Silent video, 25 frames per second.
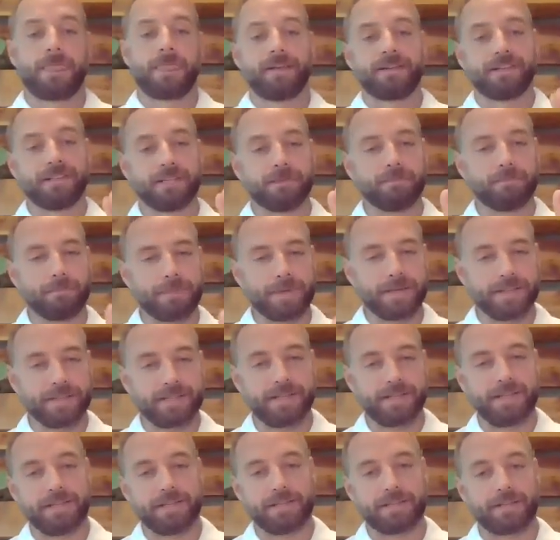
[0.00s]
Your
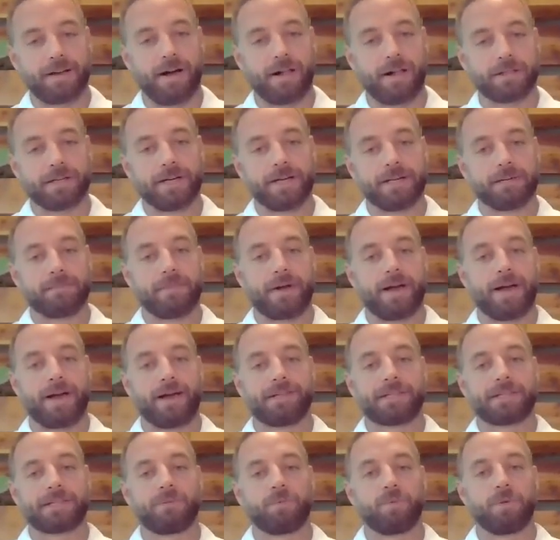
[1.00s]
ability to tolerate a
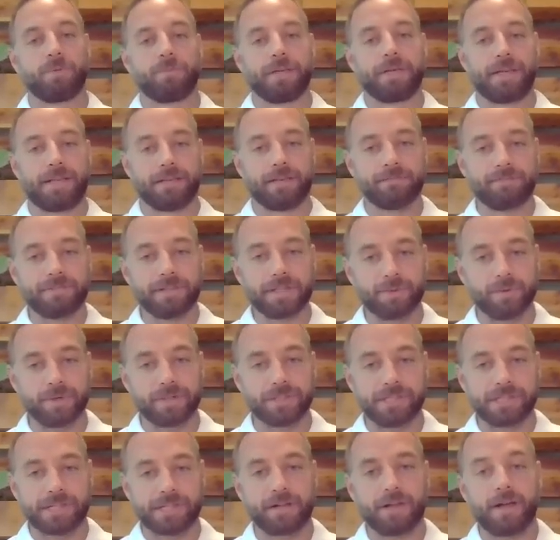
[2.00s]
mask will be
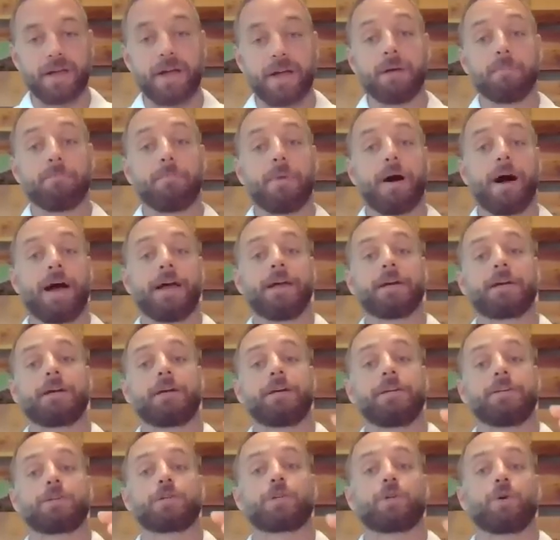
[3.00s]
influenced by a
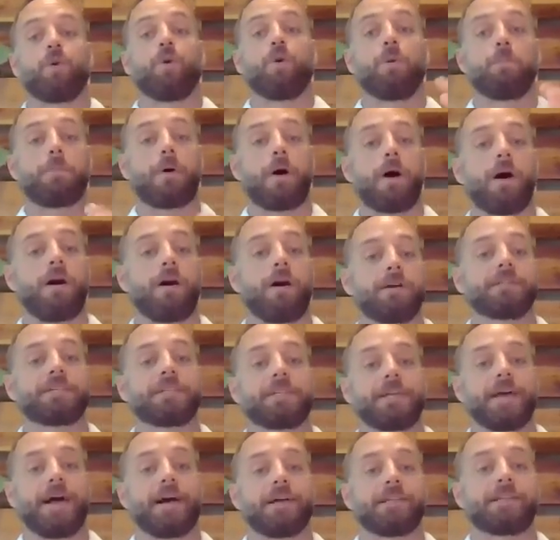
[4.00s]
control pause
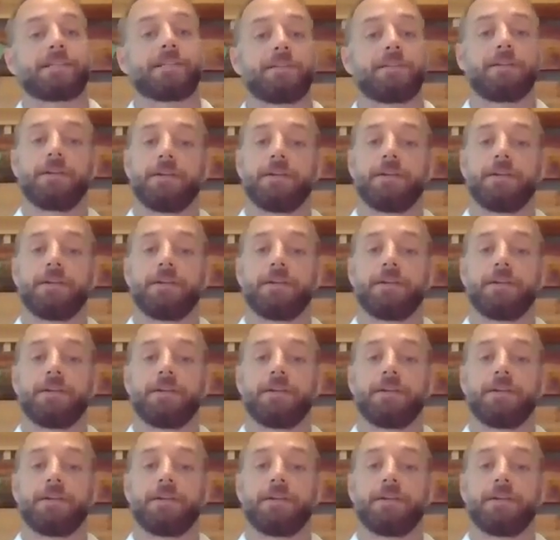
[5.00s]
test,